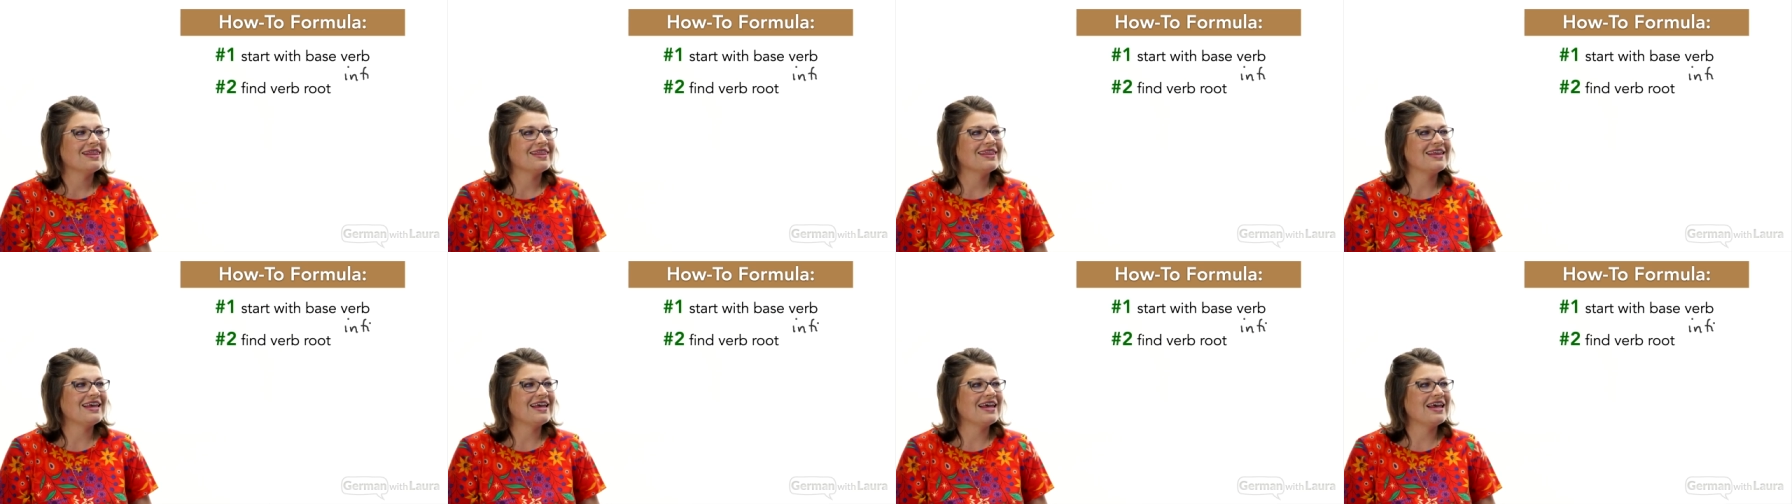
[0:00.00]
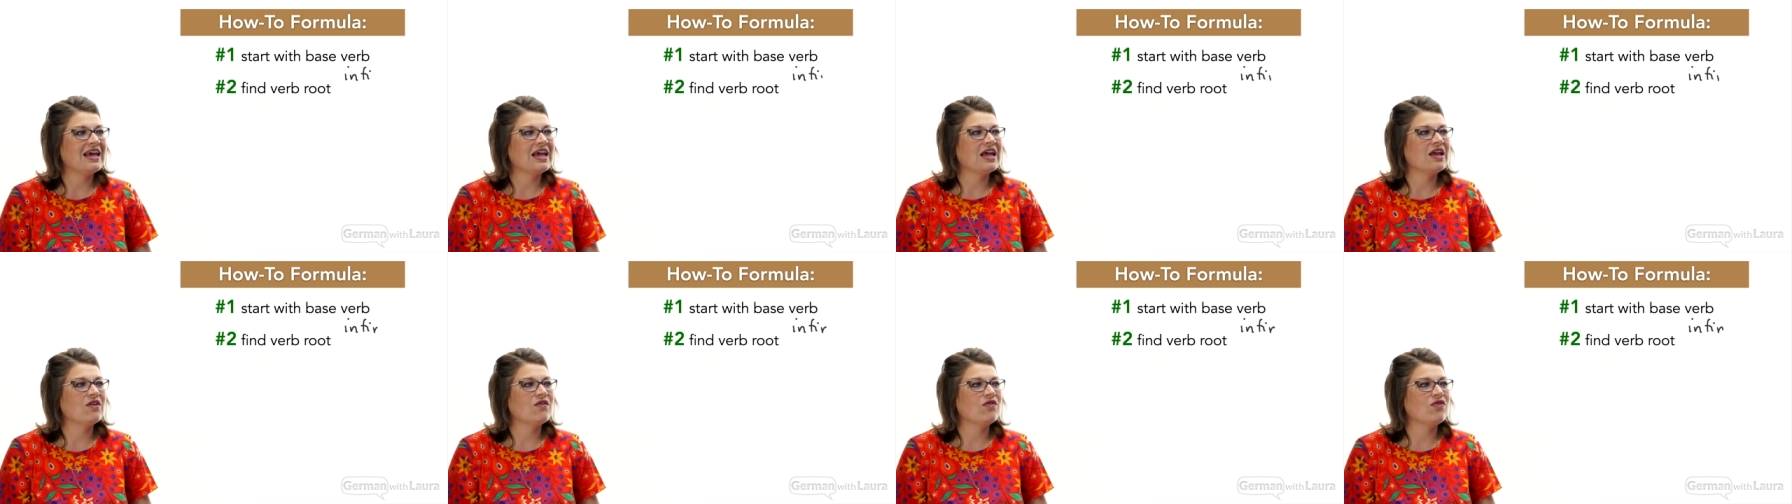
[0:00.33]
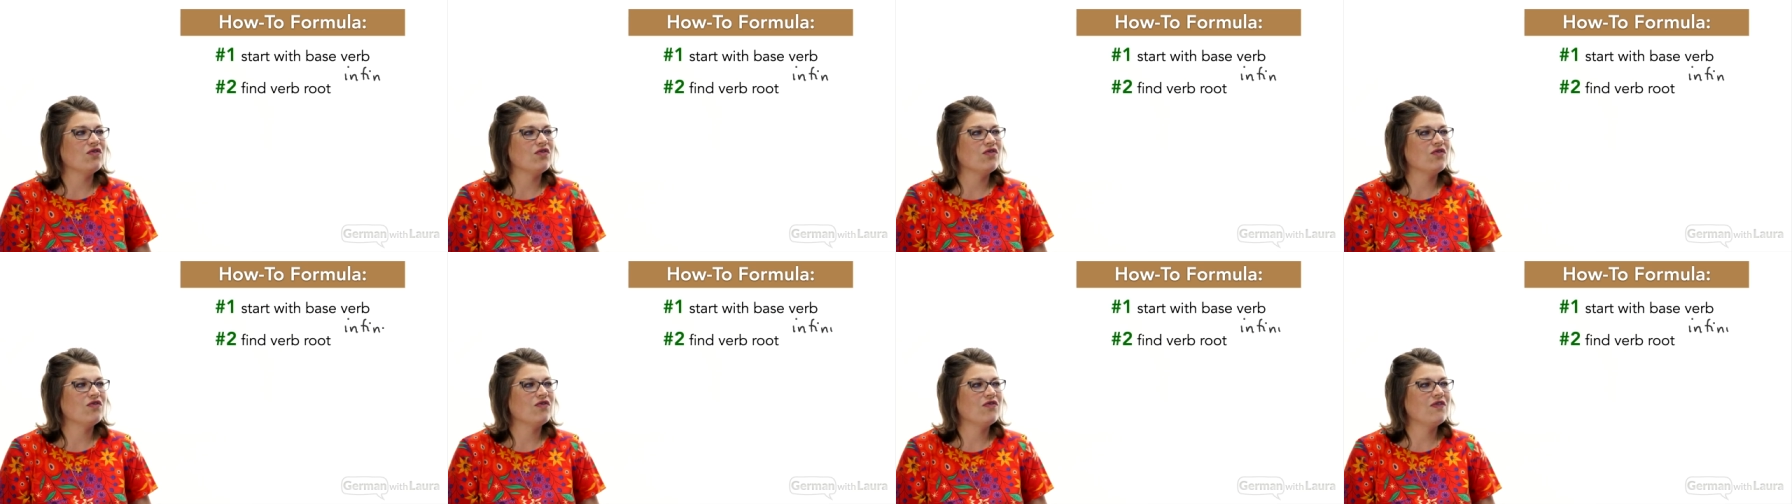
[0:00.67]
the
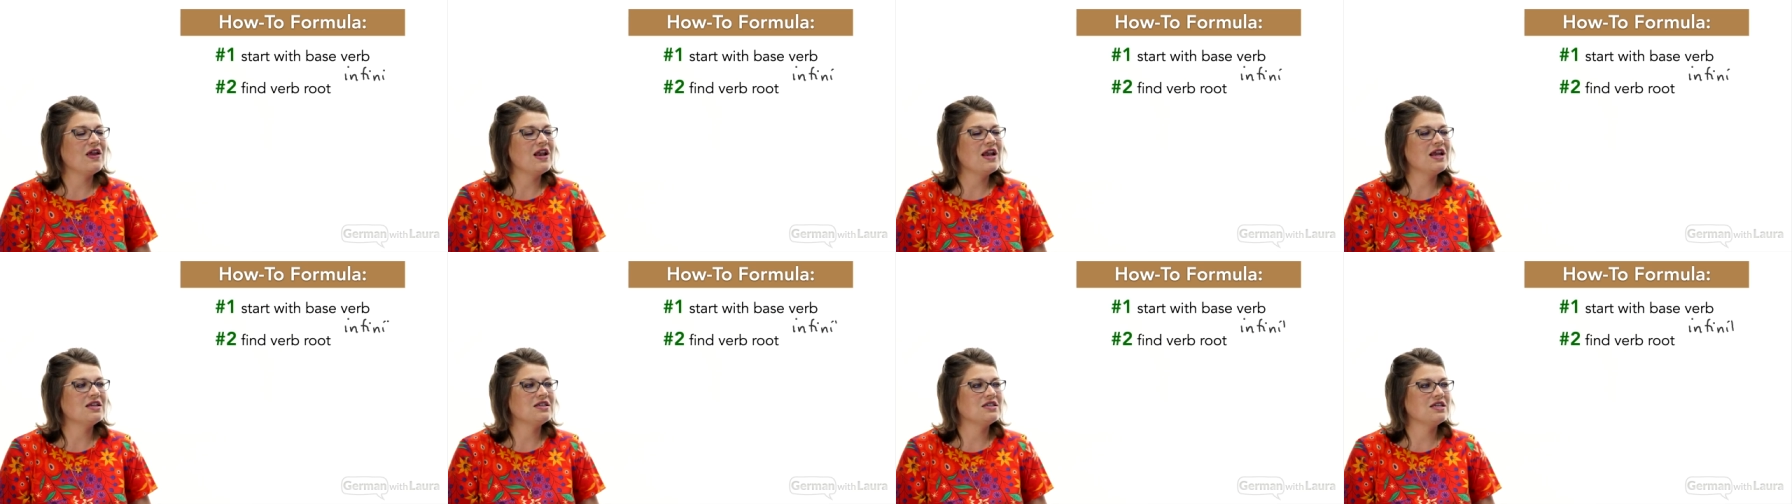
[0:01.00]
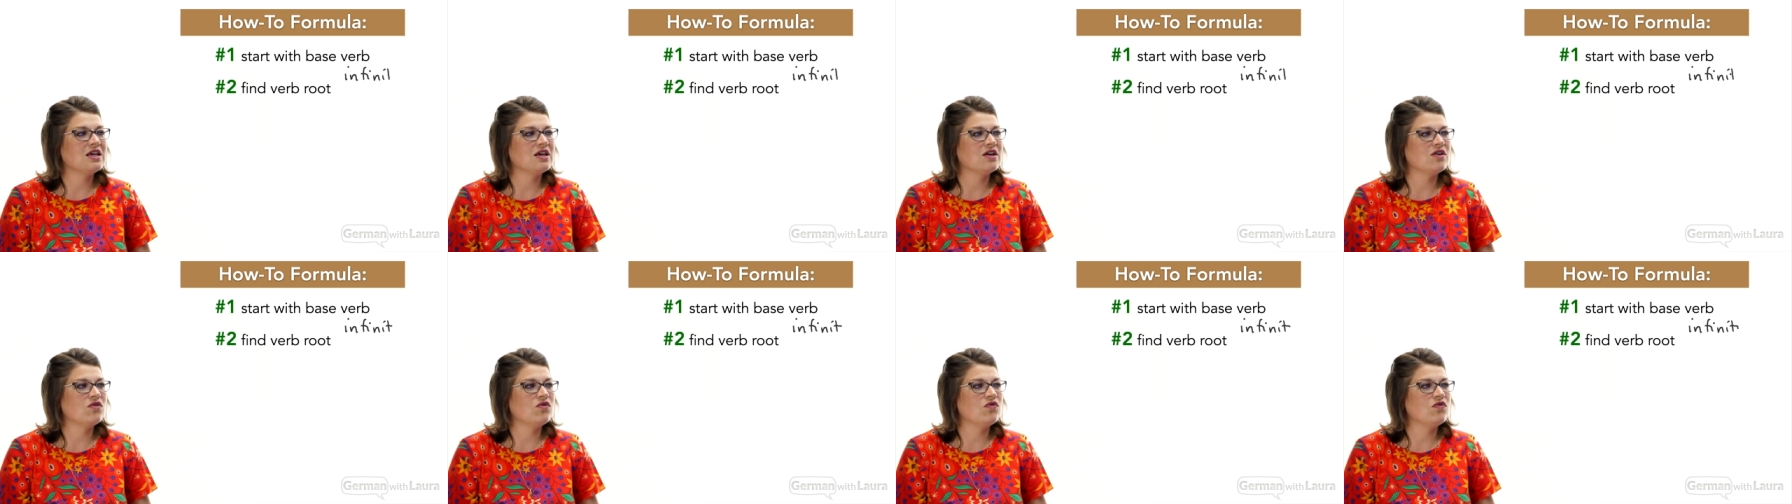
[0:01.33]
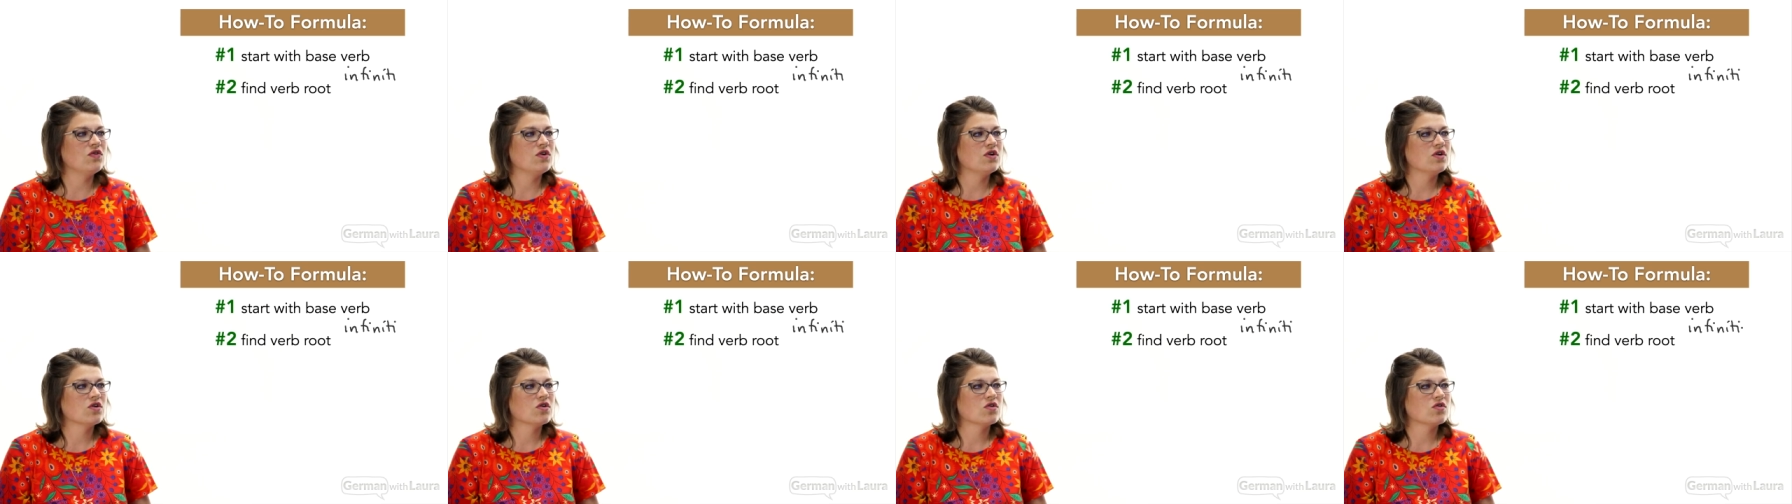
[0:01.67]
infinitive verb,